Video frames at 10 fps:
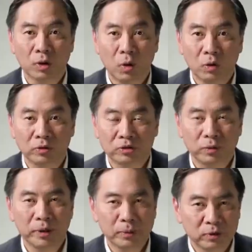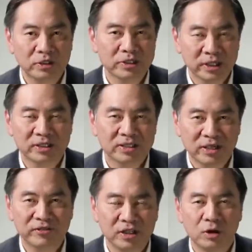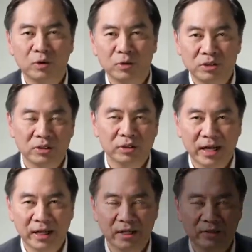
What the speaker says: or a cold. So people just get the stuffy nose, that